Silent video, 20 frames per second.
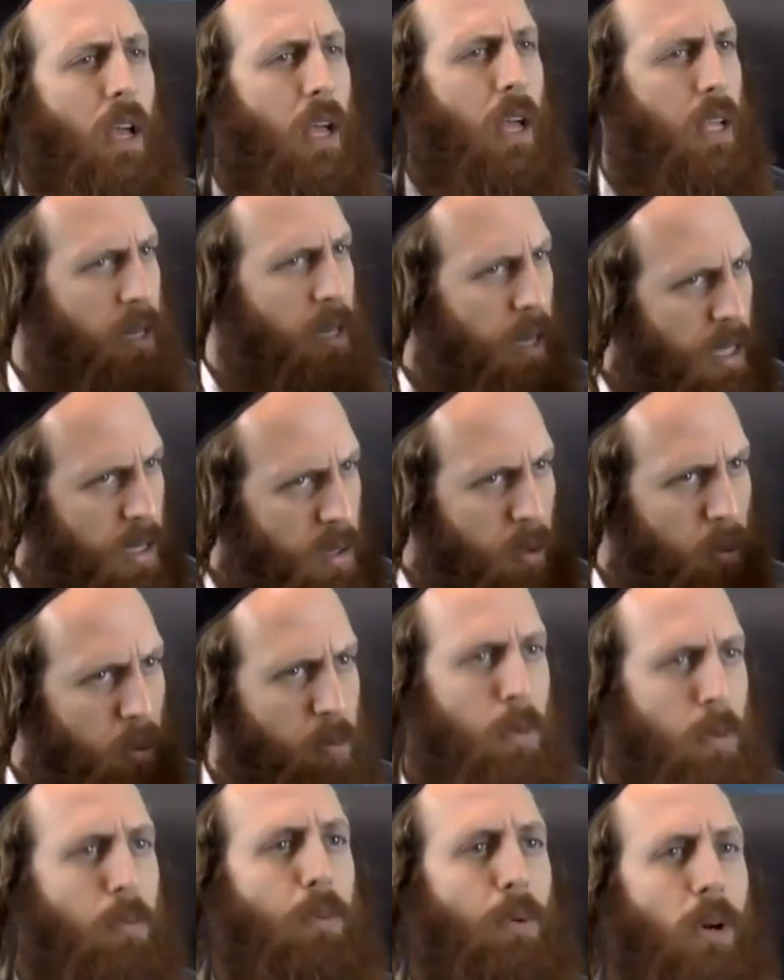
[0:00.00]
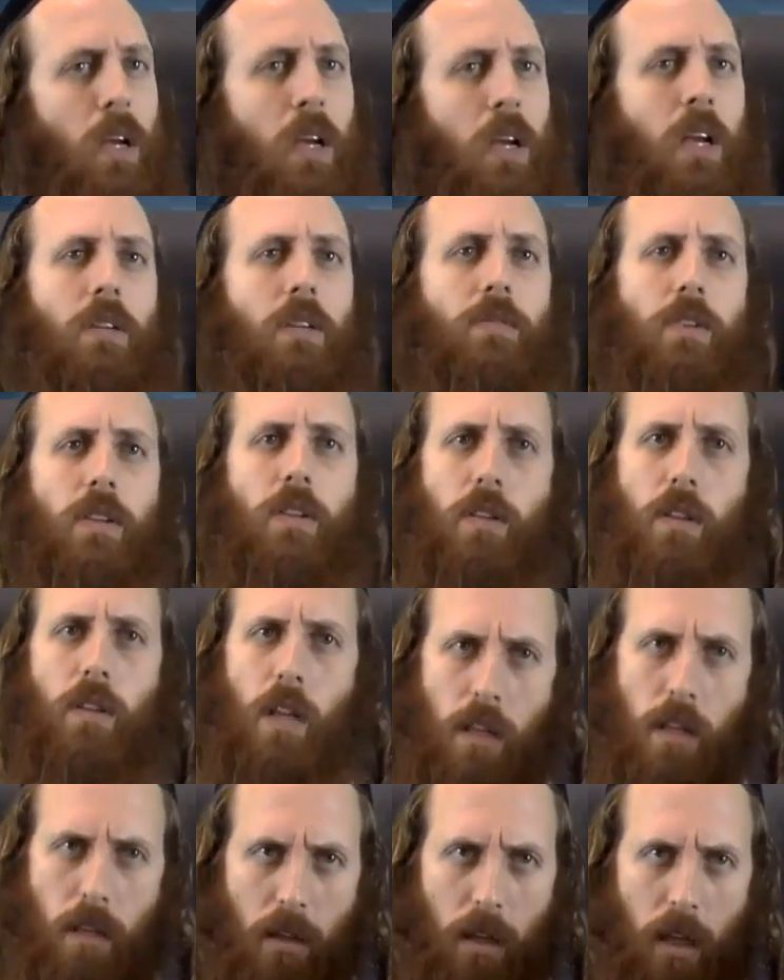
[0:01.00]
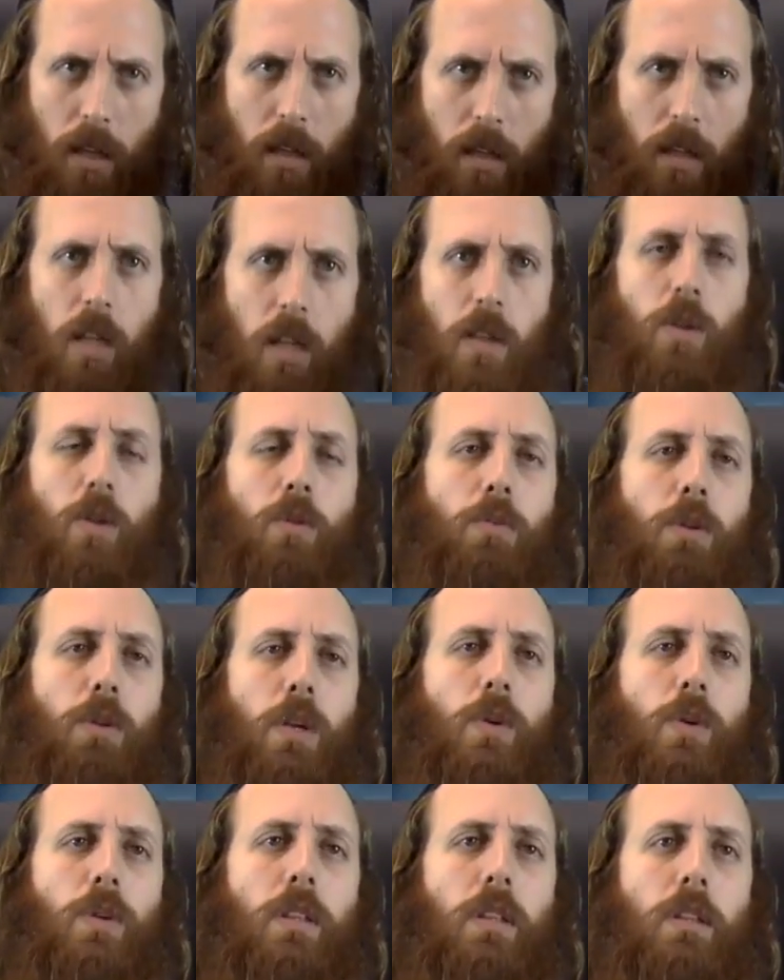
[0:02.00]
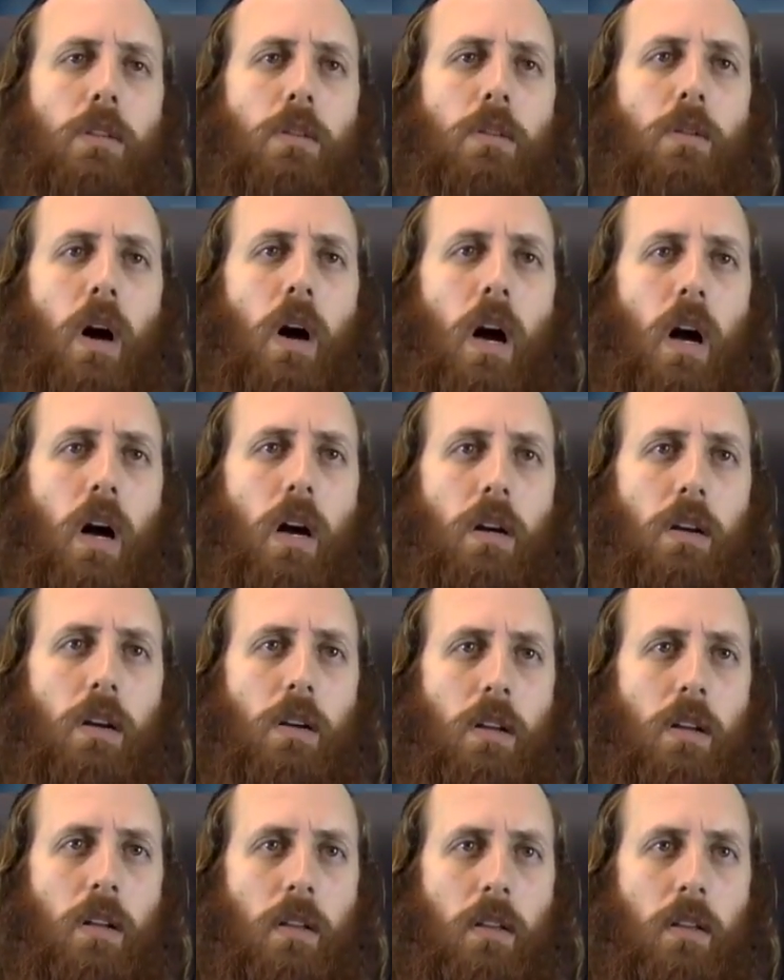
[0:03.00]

and, and to be brave, and, and, and, and to be who that you are.